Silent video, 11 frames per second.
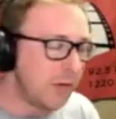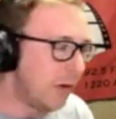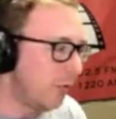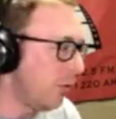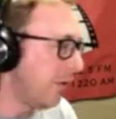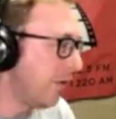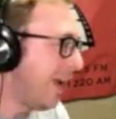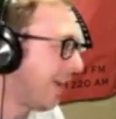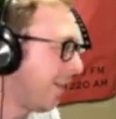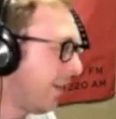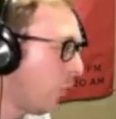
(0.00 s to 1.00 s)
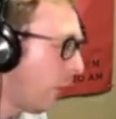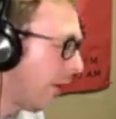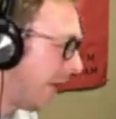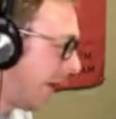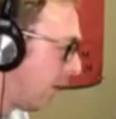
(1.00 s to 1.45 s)
I don't know exactly
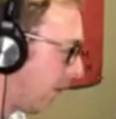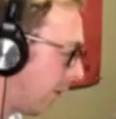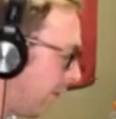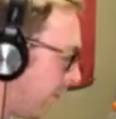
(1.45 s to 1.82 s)
what they are.